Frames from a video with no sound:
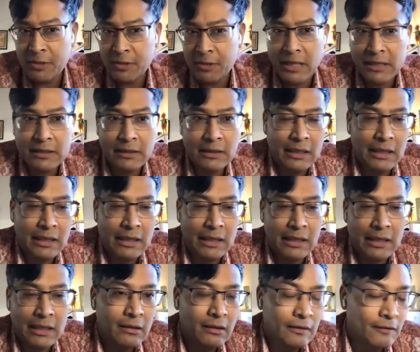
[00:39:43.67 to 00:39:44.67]
much better
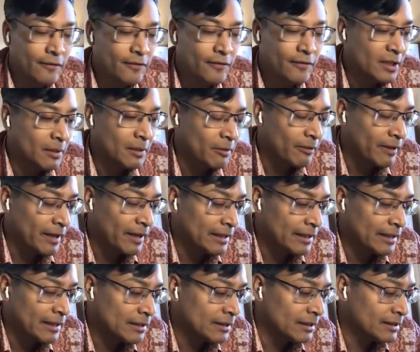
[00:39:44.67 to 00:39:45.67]
than I could have
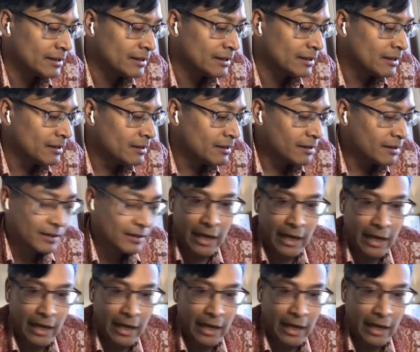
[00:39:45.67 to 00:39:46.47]
summarized this